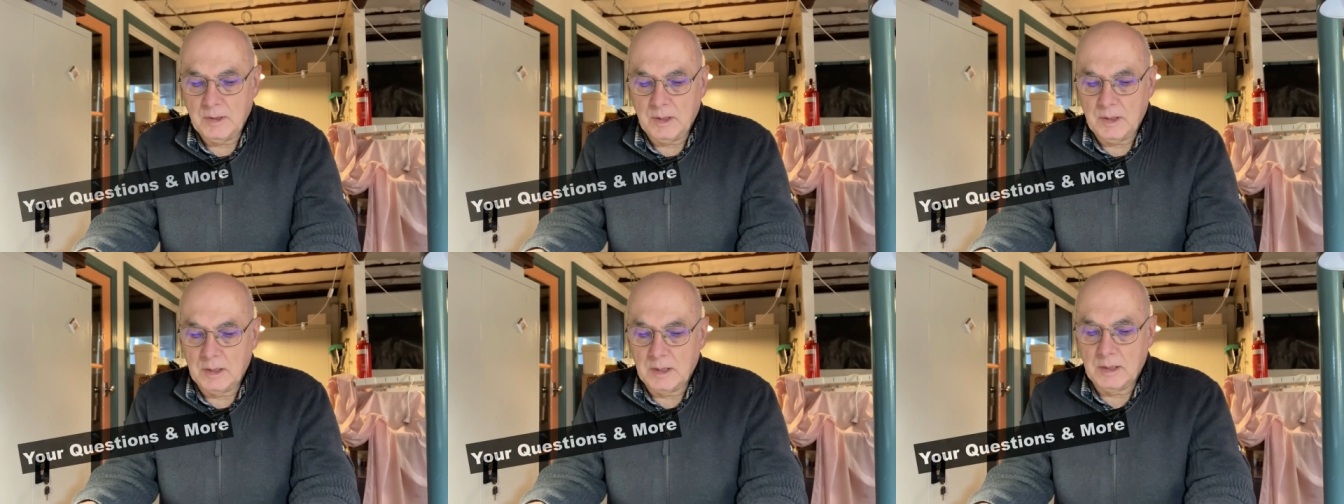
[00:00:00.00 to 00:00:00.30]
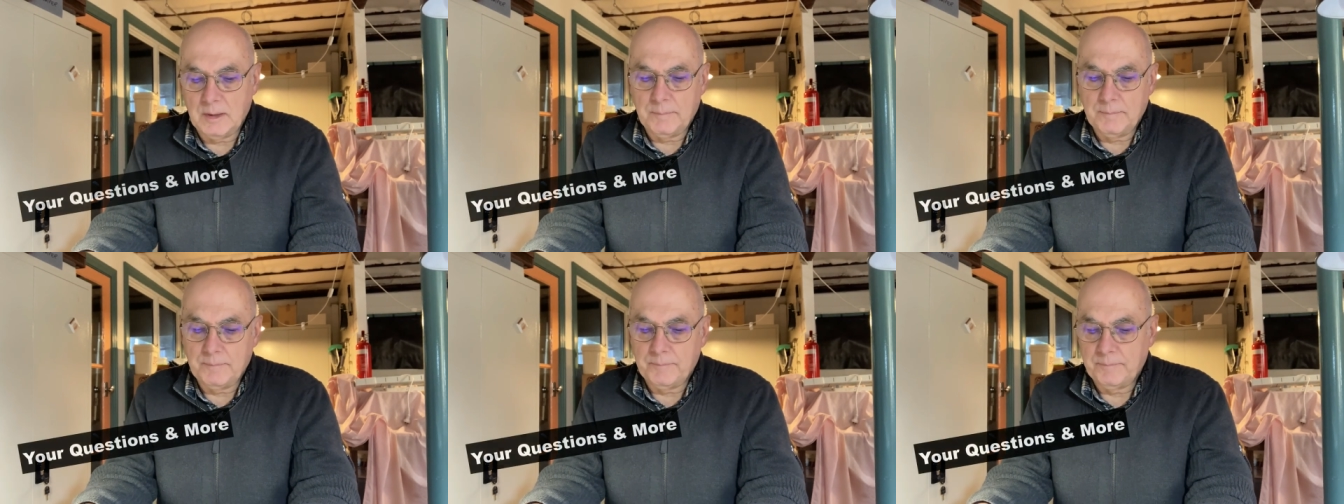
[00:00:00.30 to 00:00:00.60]

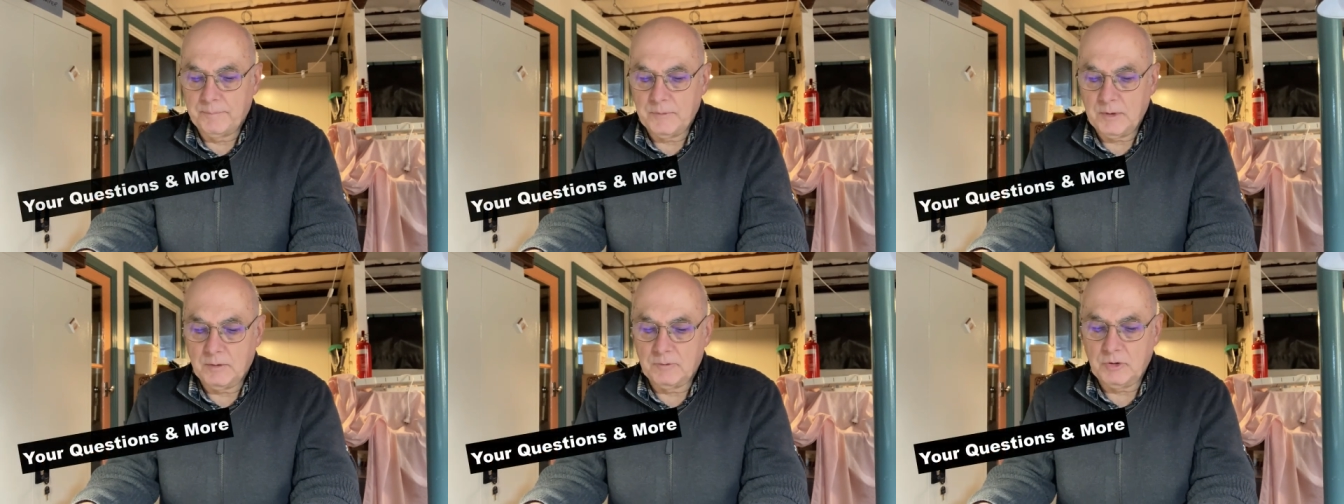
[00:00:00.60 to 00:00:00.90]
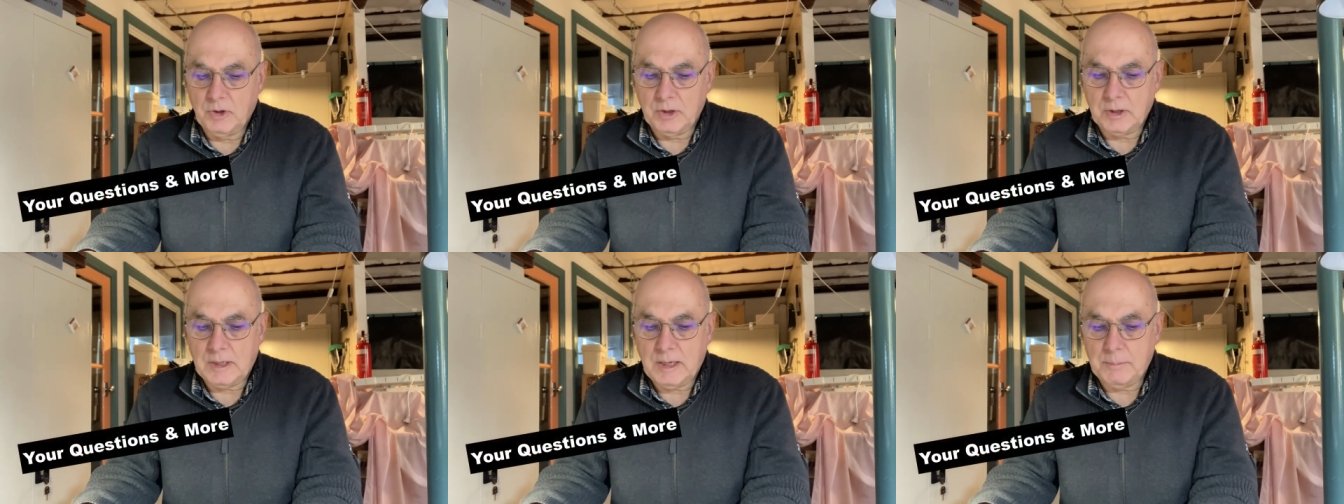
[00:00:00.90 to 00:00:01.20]
Um, I've
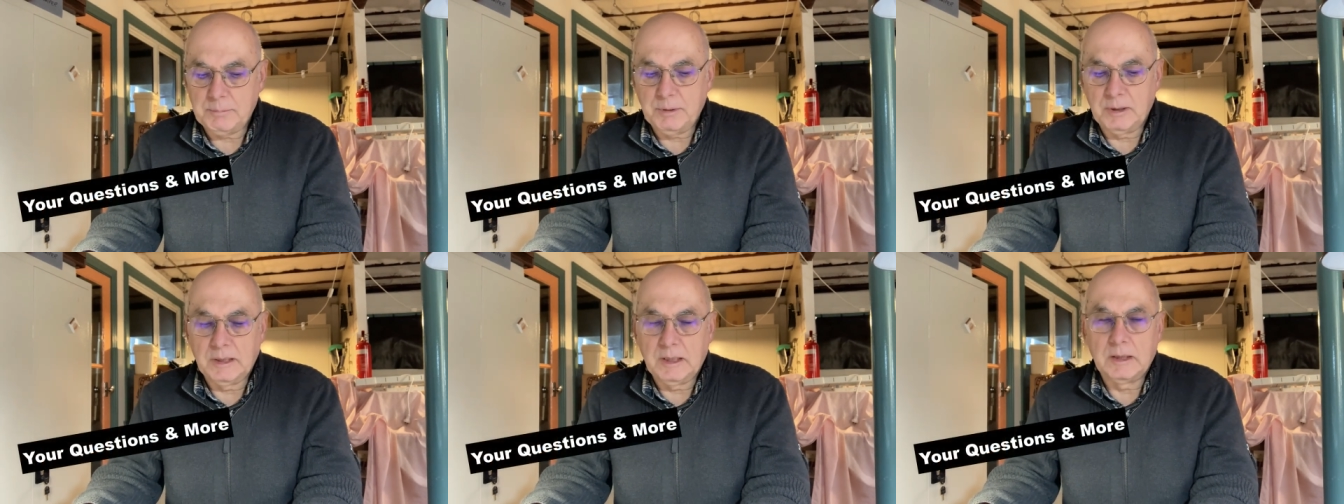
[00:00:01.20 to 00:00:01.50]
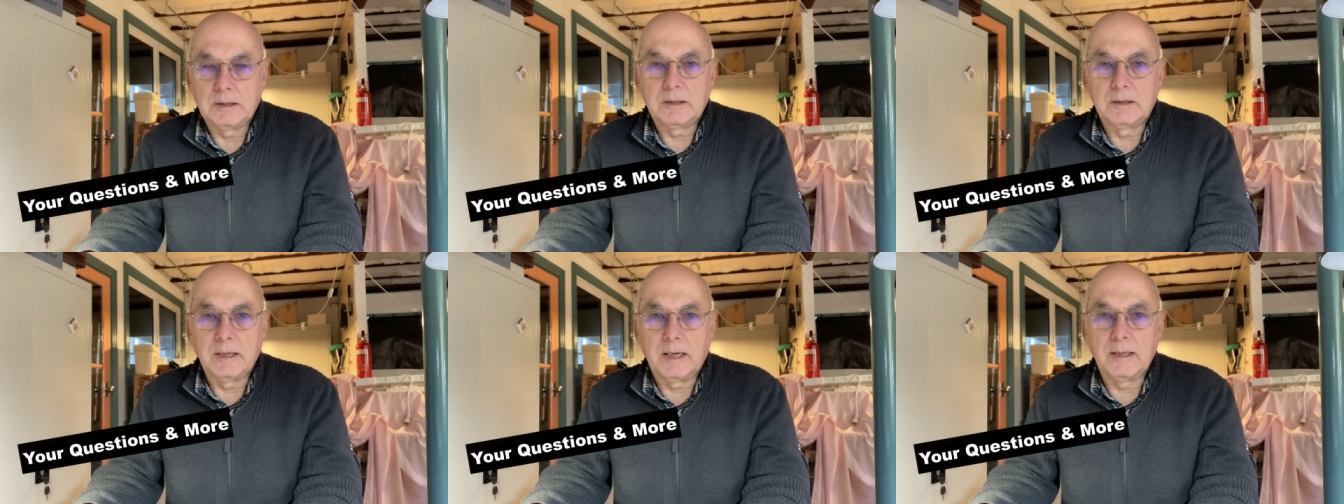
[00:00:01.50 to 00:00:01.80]
got a couple here
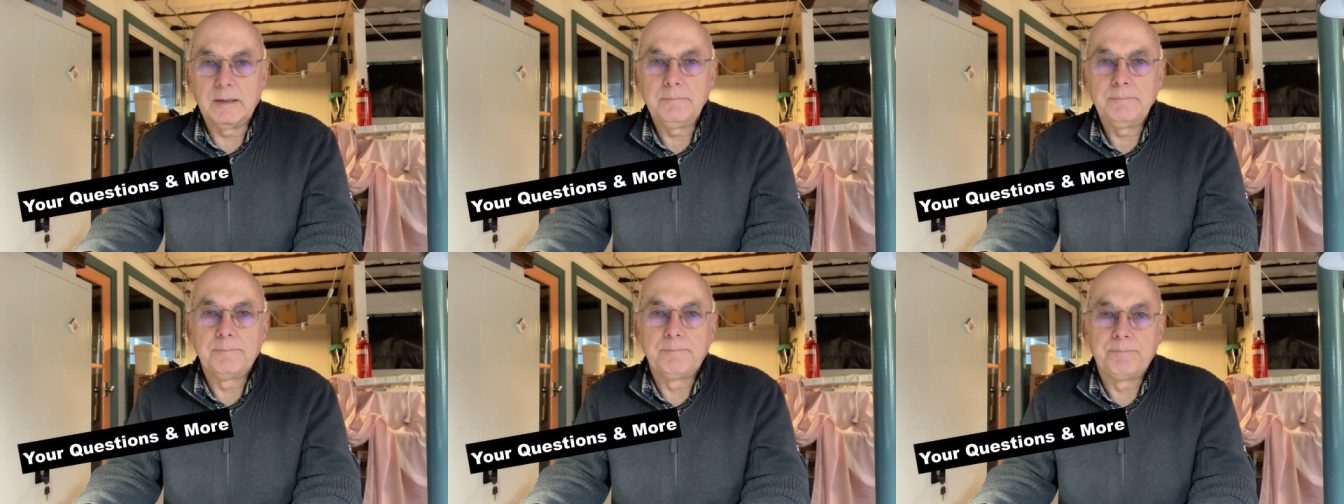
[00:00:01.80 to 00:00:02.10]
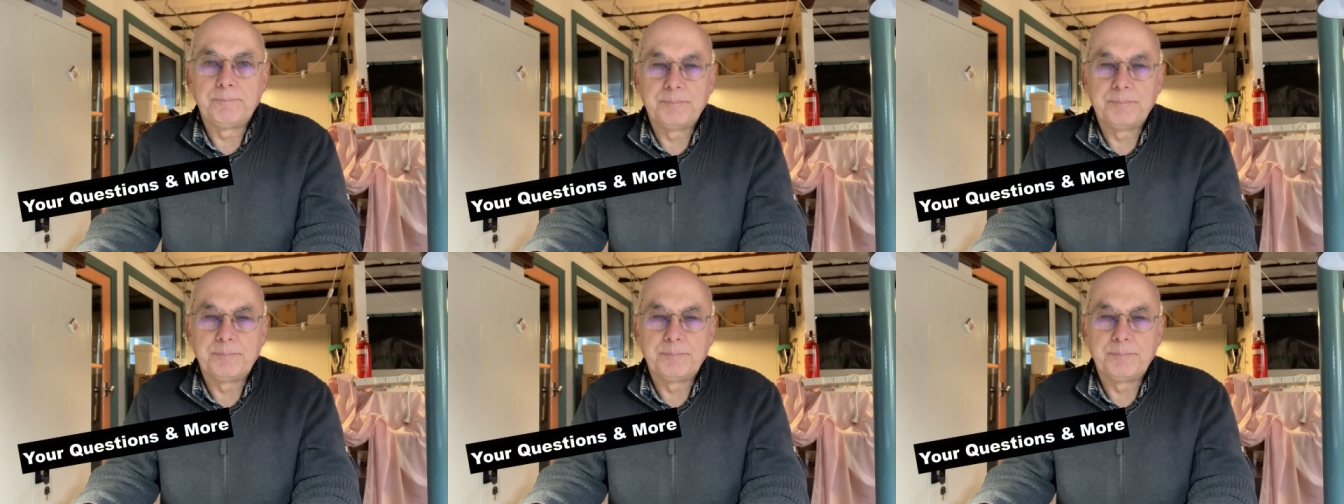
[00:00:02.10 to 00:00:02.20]
today.